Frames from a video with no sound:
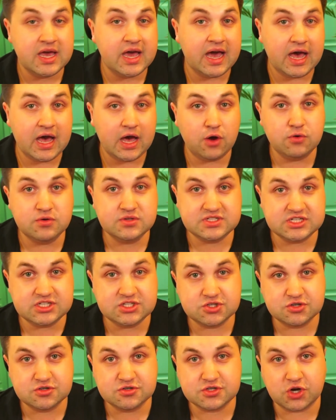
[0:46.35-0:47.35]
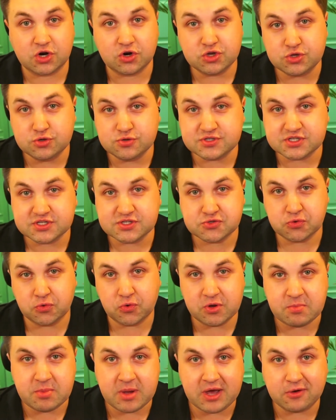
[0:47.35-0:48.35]
how teachers are using
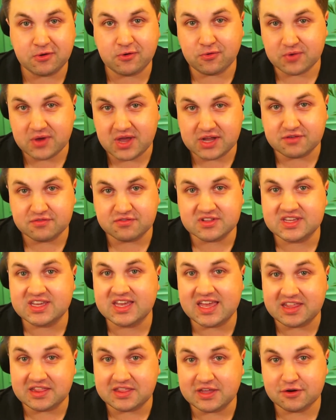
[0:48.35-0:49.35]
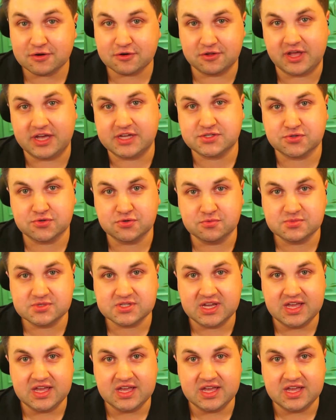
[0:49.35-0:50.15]
Storypal creatively in their classrooms,